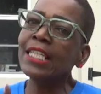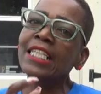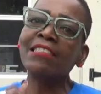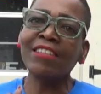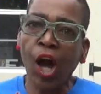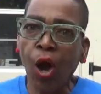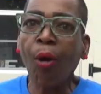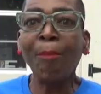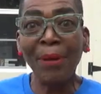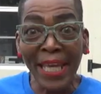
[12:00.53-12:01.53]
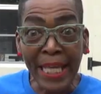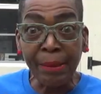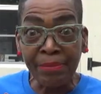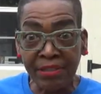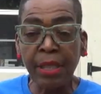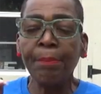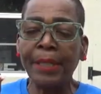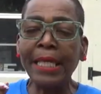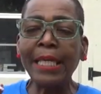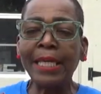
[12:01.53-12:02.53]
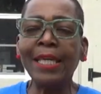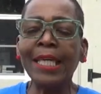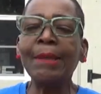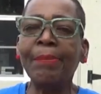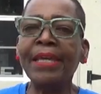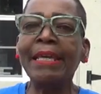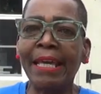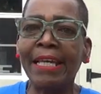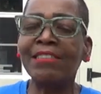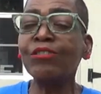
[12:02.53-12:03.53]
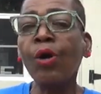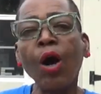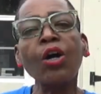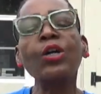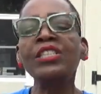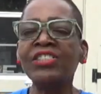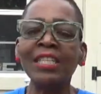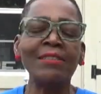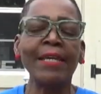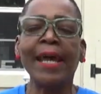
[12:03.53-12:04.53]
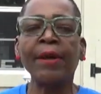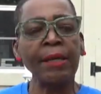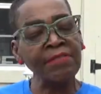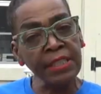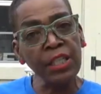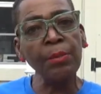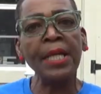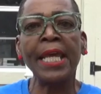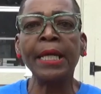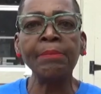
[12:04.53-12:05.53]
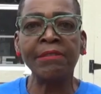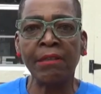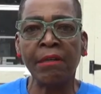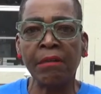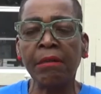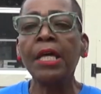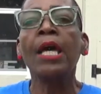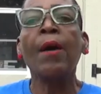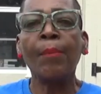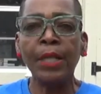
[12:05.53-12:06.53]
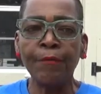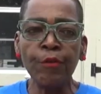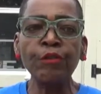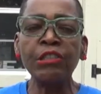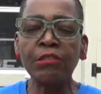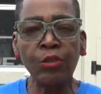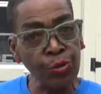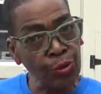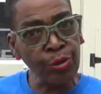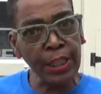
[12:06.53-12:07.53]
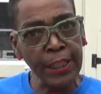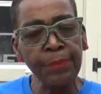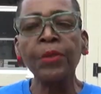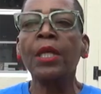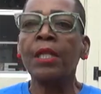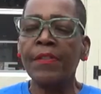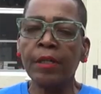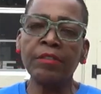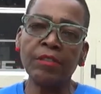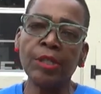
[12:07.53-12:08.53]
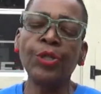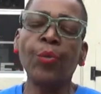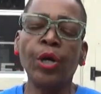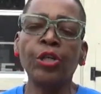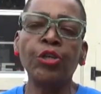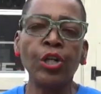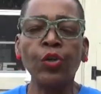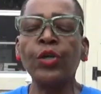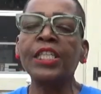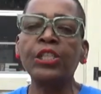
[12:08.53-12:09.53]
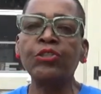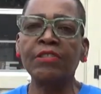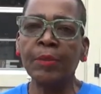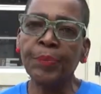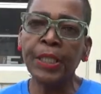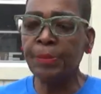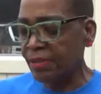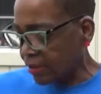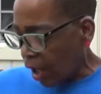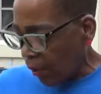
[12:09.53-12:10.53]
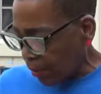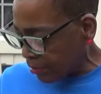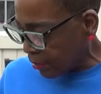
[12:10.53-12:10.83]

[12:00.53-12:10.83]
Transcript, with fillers: It is called Peeps. P-E-E-P-S. You all go and check that out. I've seen them at Amazon. But if you just Google it, they'll tell you where you can go and get you some Peeps. It's almost